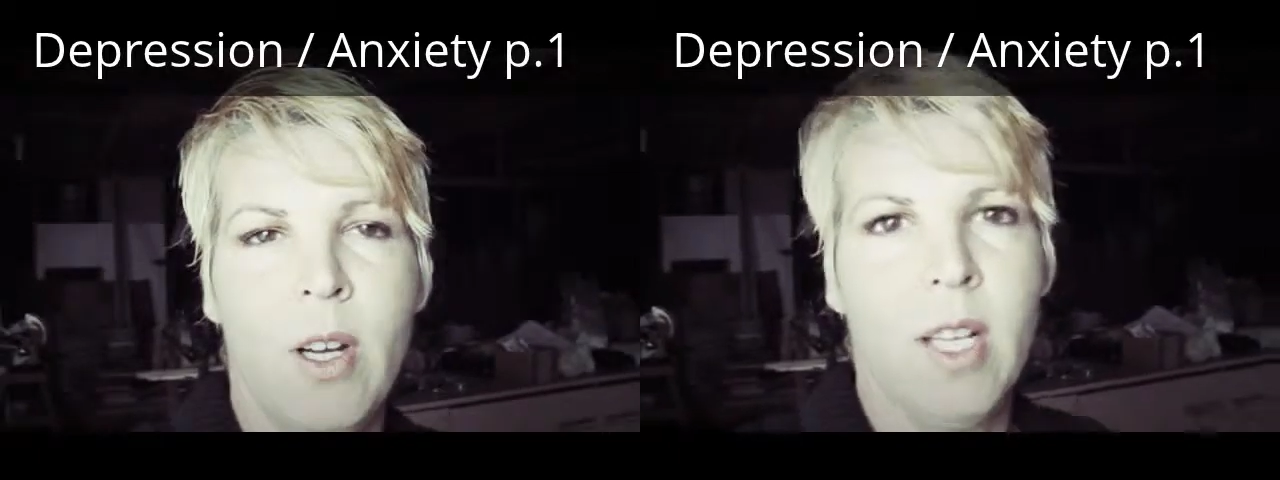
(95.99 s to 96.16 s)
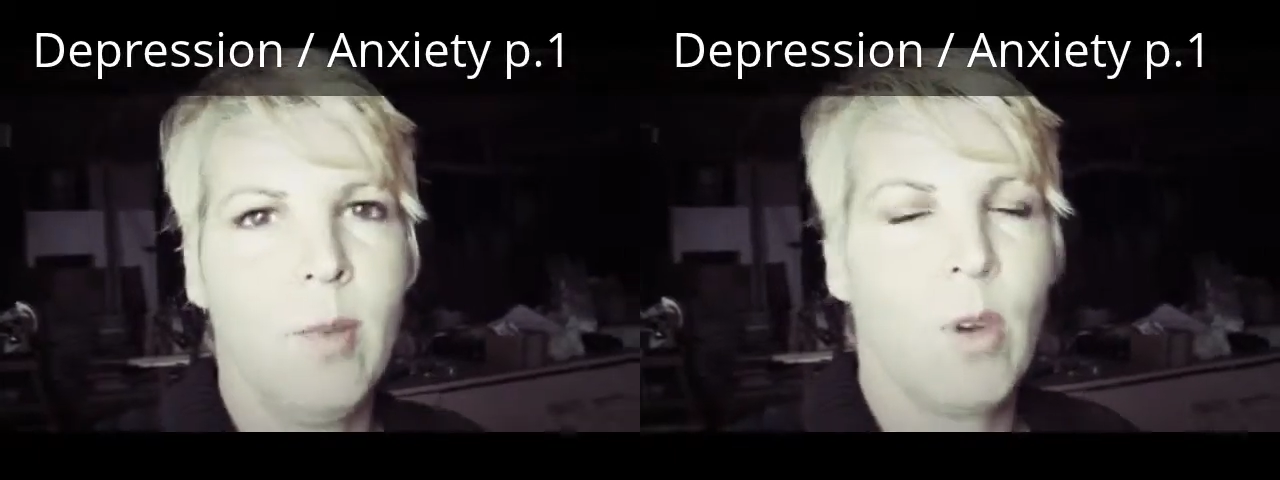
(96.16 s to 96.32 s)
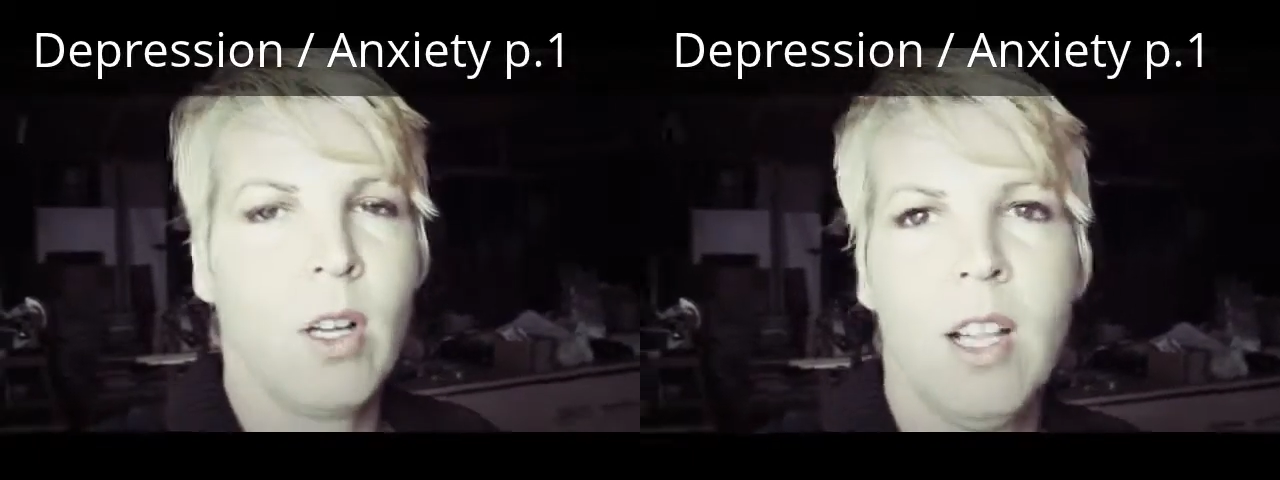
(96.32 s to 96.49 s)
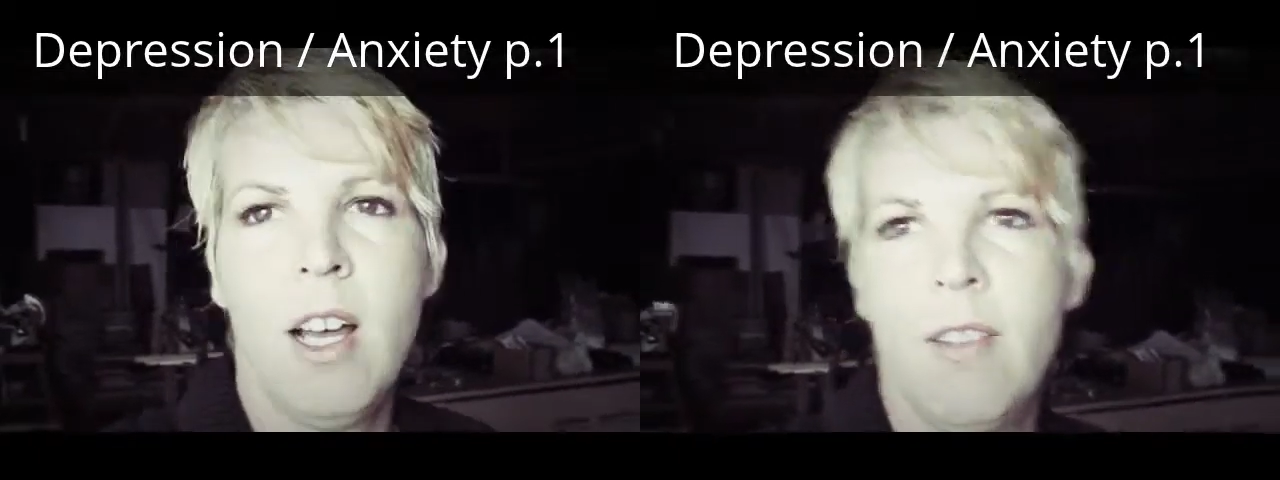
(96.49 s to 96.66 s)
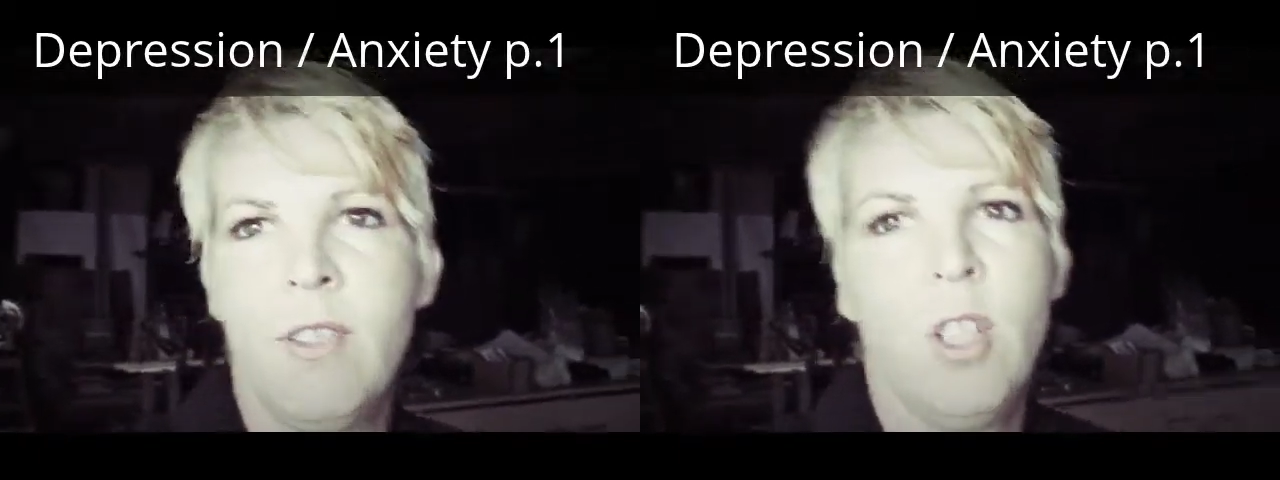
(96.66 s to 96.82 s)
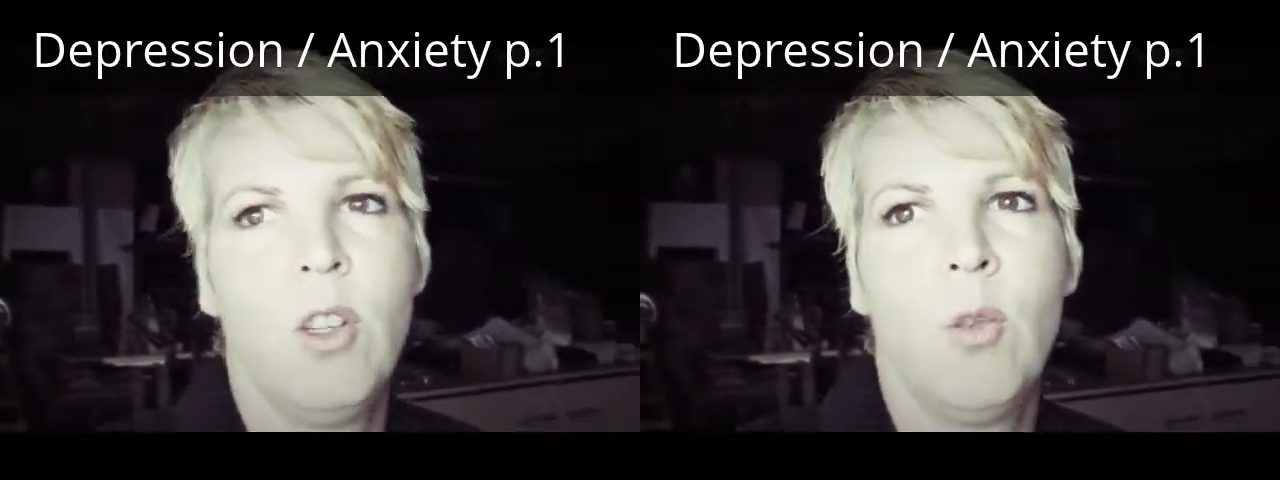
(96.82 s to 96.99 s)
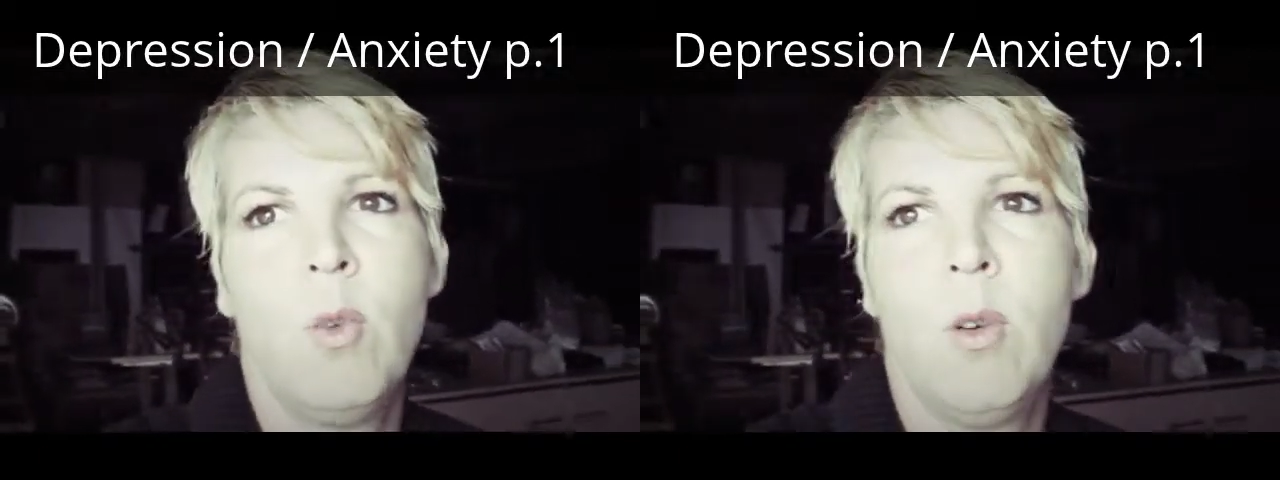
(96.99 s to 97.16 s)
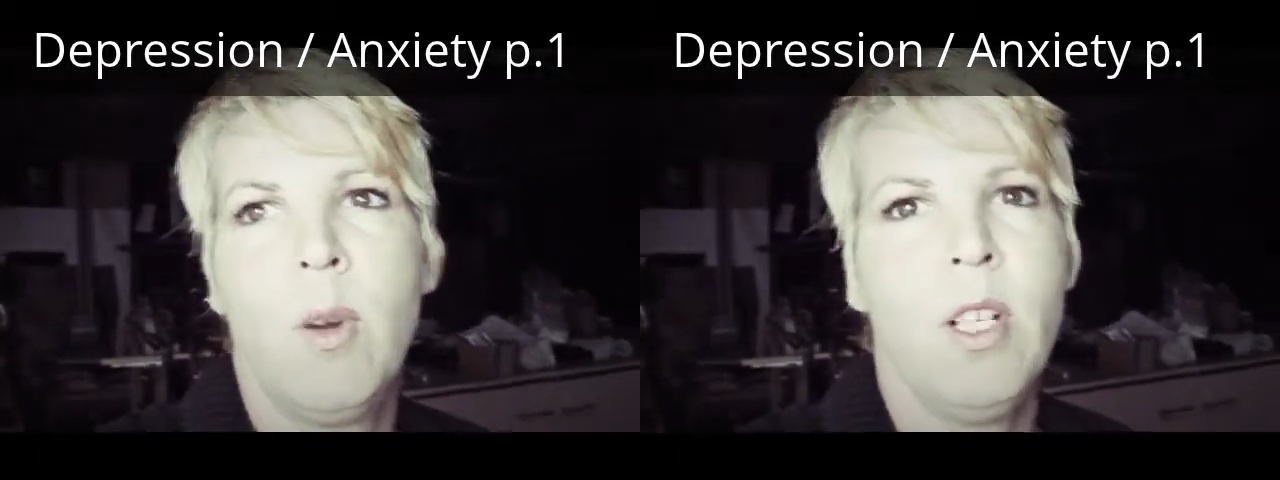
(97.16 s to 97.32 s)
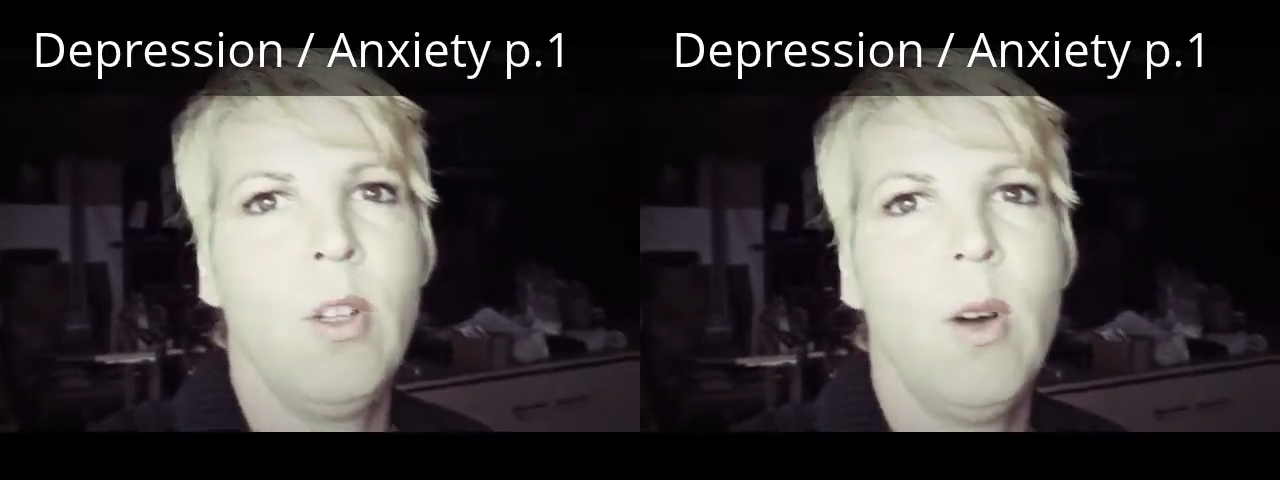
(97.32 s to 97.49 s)
I need more gloves, you know, what
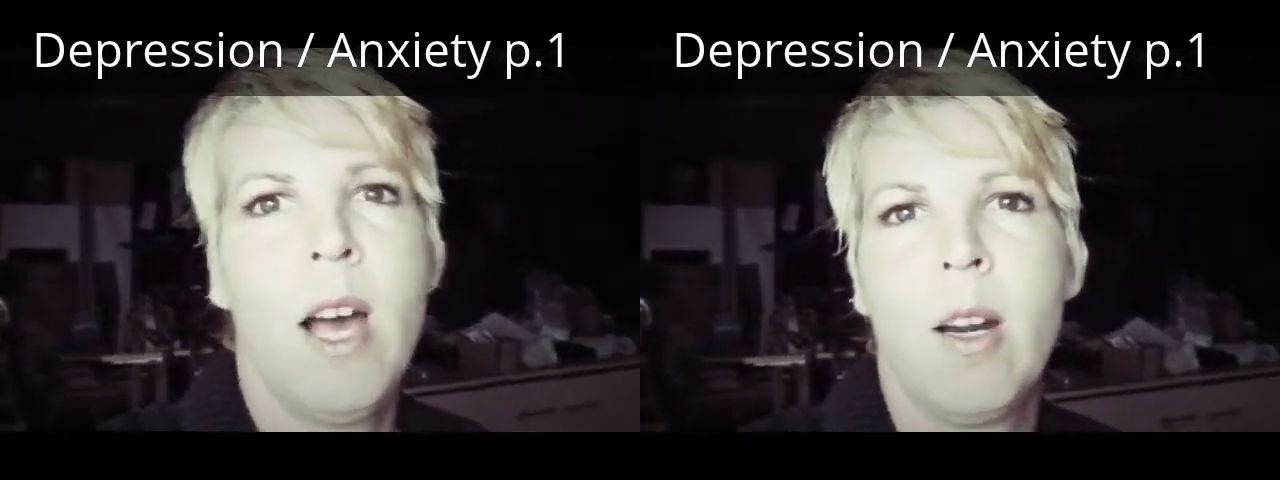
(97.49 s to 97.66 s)
do I do?